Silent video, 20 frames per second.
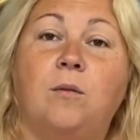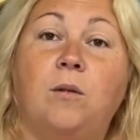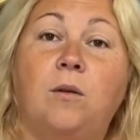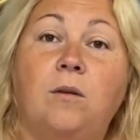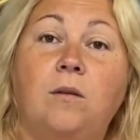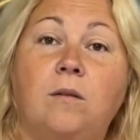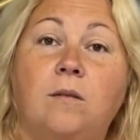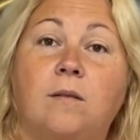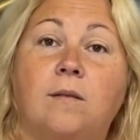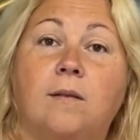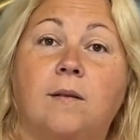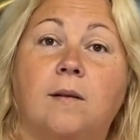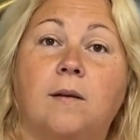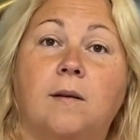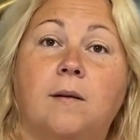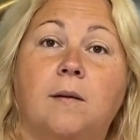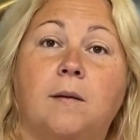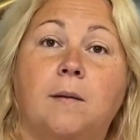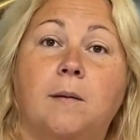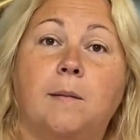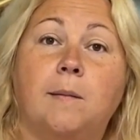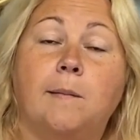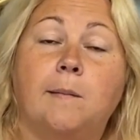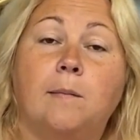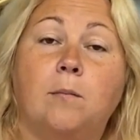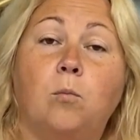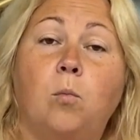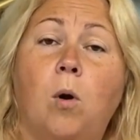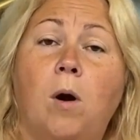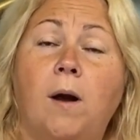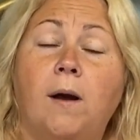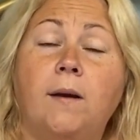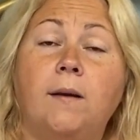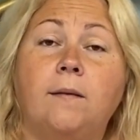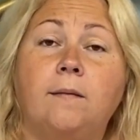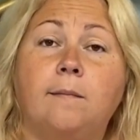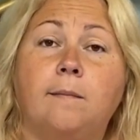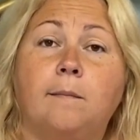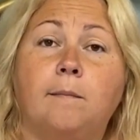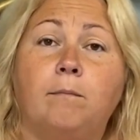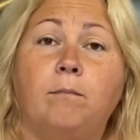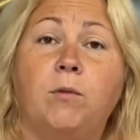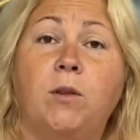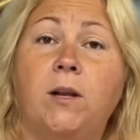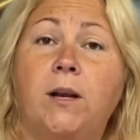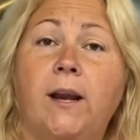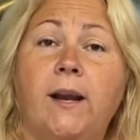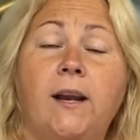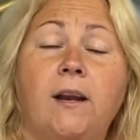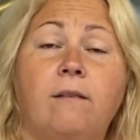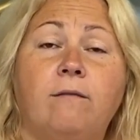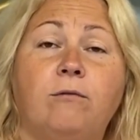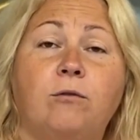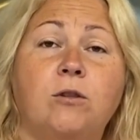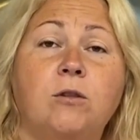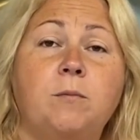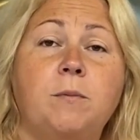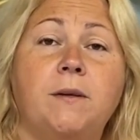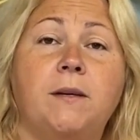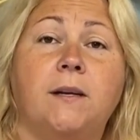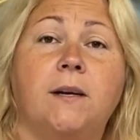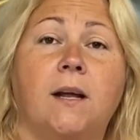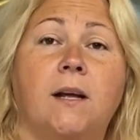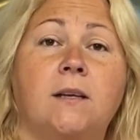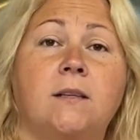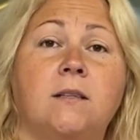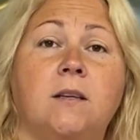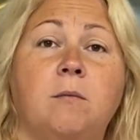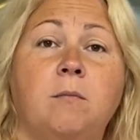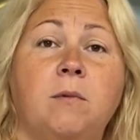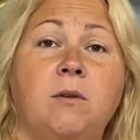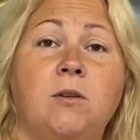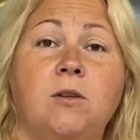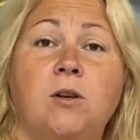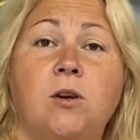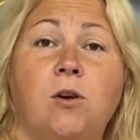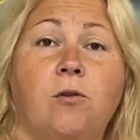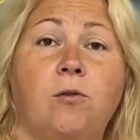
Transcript: What? Why? The lady in front of me didn't ask him she